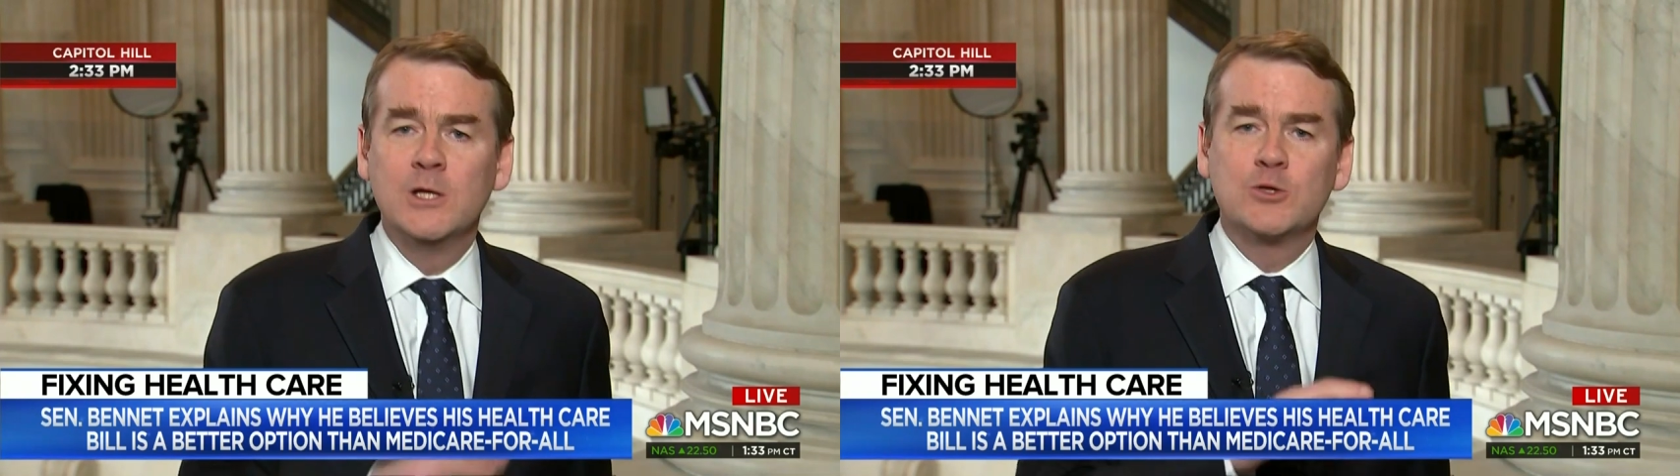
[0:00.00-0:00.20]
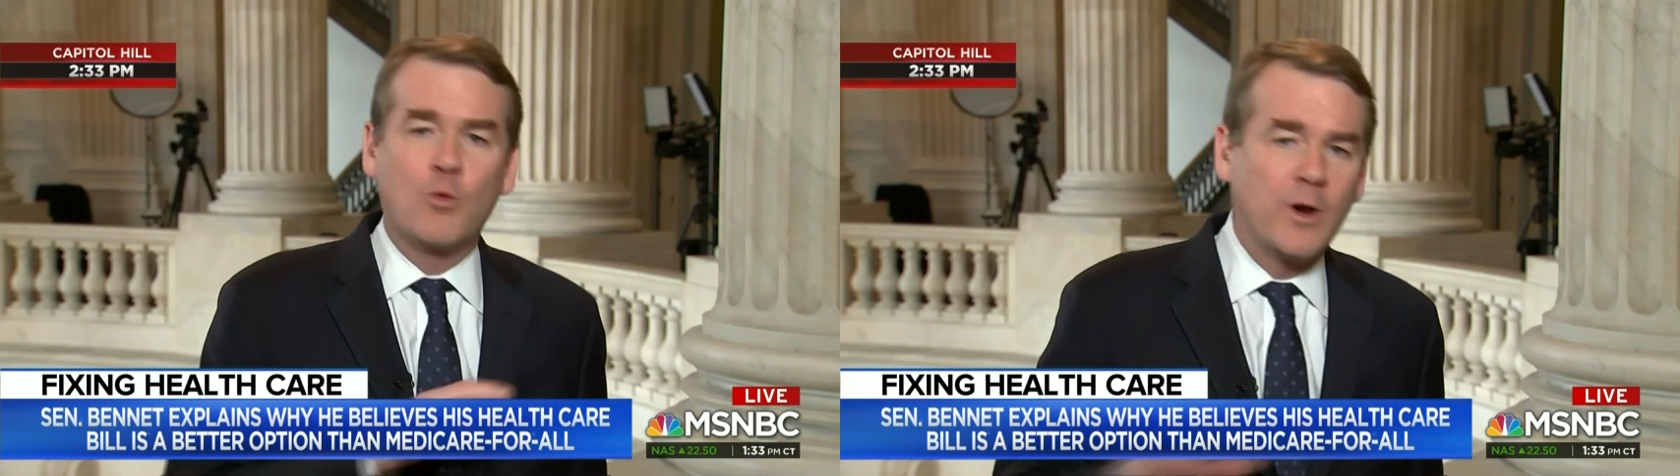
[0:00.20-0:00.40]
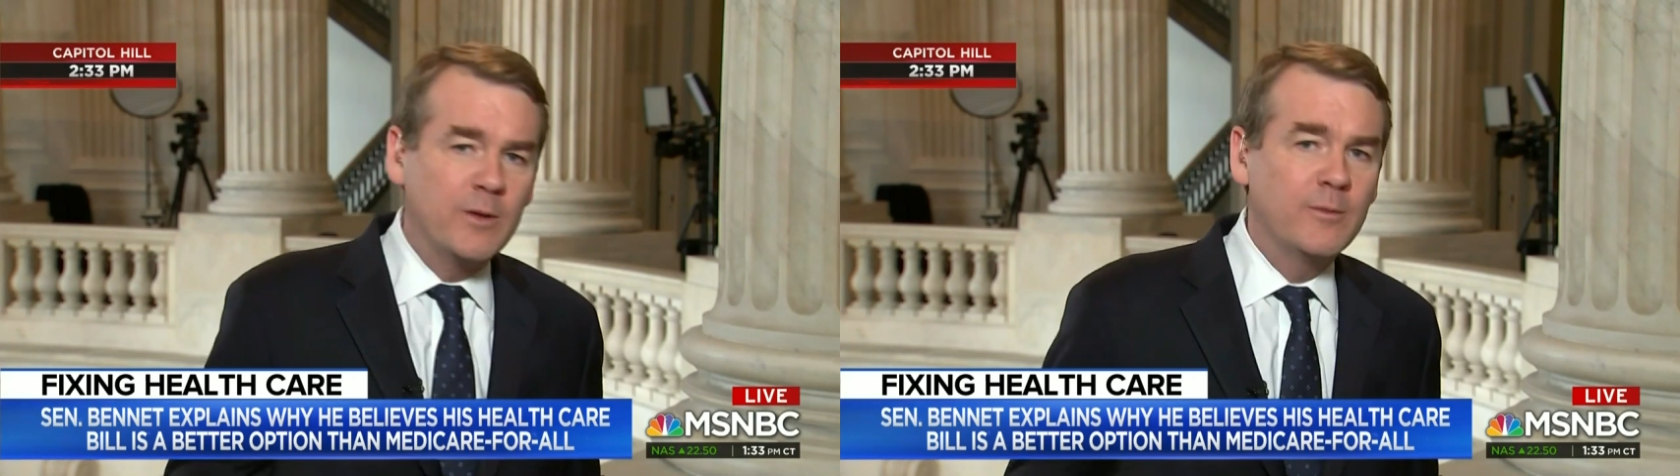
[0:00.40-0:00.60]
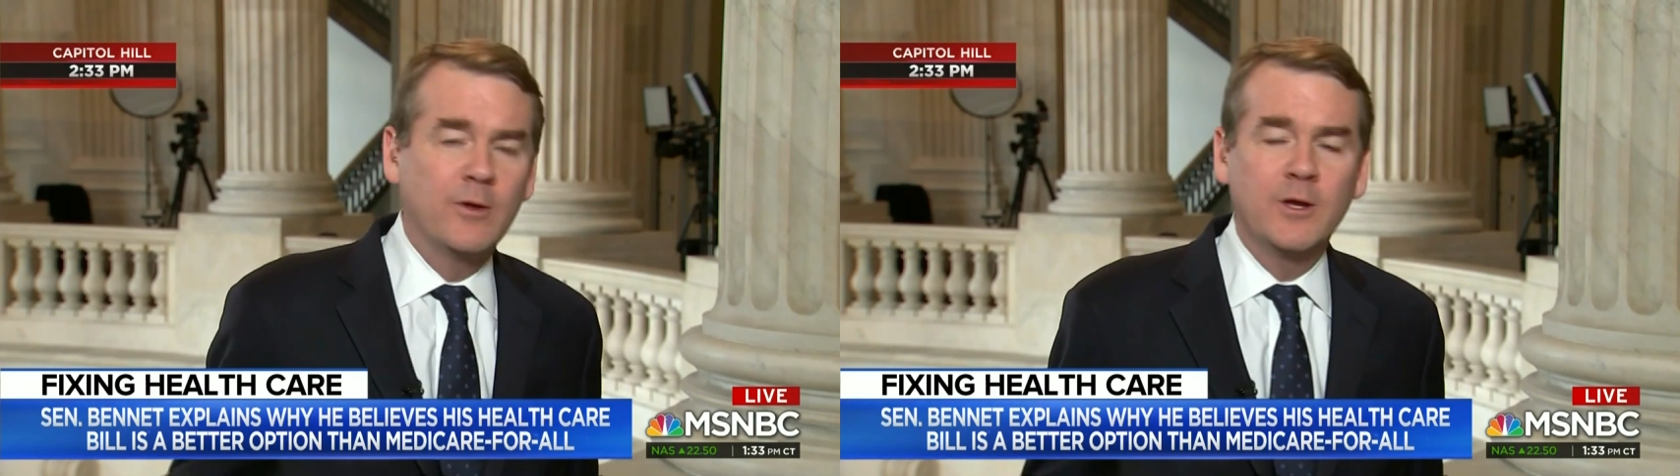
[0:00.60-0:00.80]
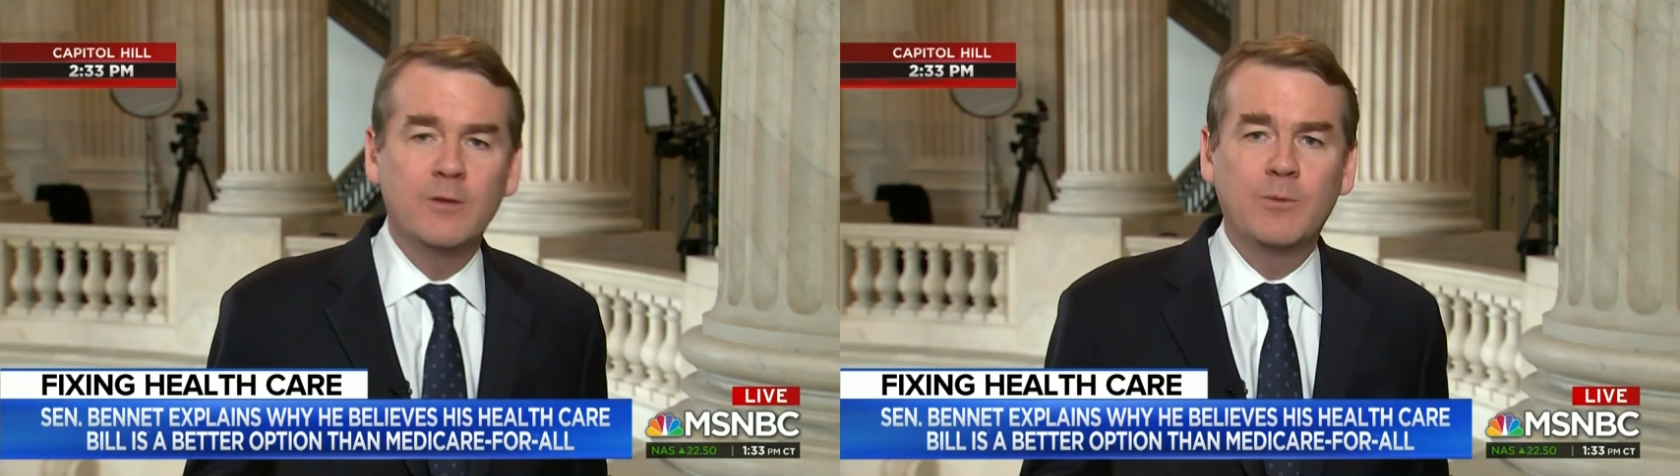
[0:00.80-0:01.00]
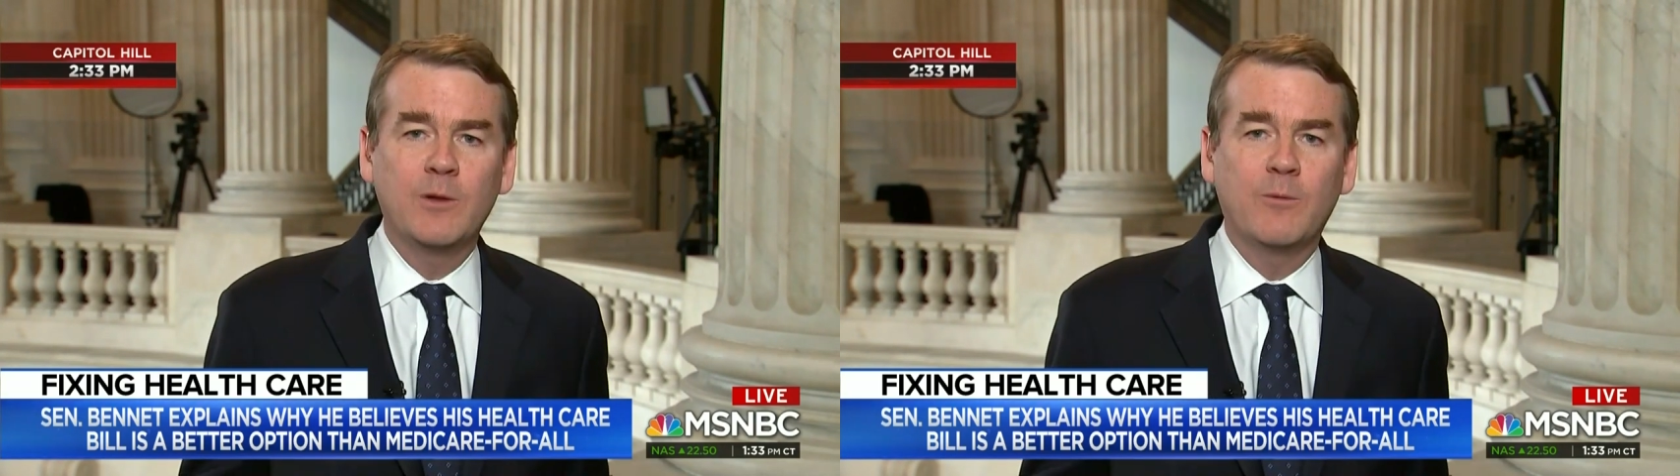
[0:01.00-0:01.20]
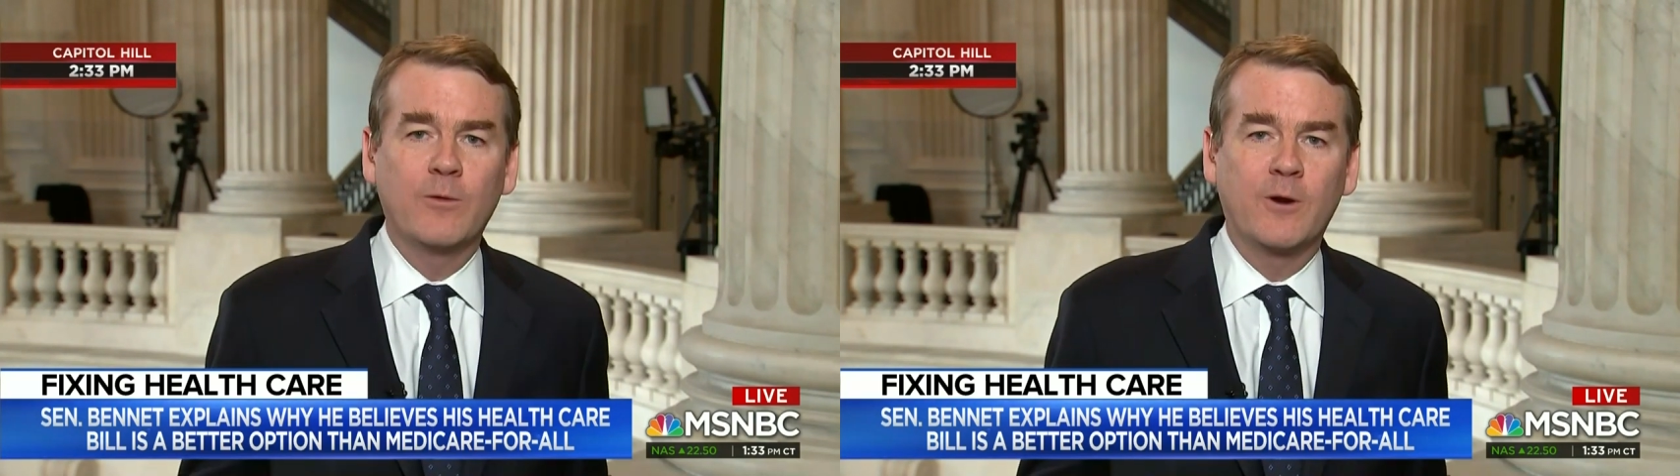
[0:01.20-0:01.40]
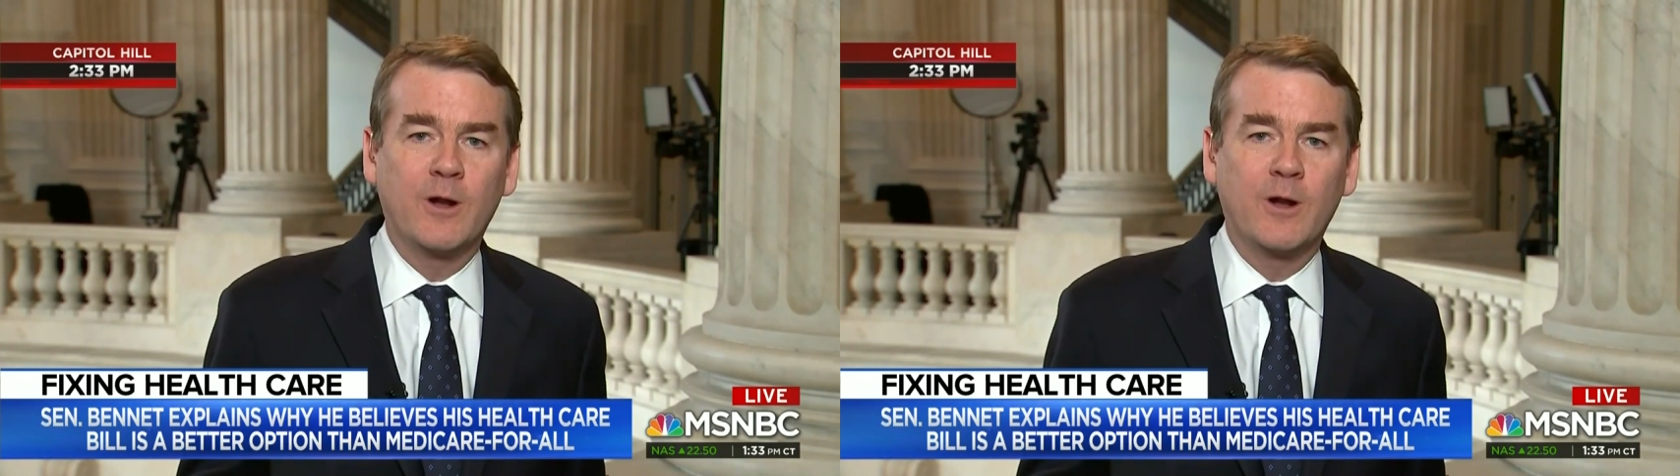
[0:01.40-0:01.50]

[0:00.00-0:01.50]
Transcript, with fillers: 20 million people that